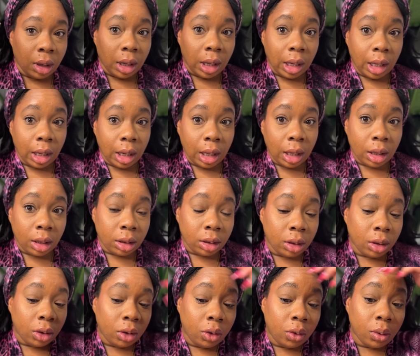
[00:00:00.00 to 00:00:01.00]

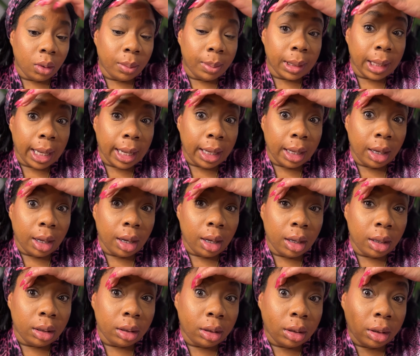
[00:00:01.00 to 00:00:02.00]
and you apply it
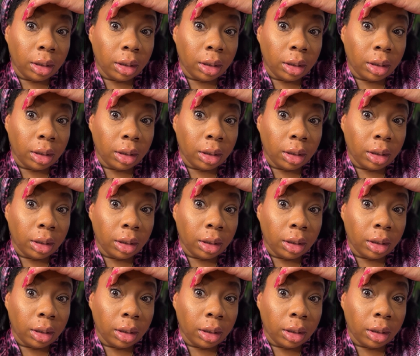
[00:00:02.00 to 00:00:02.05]
under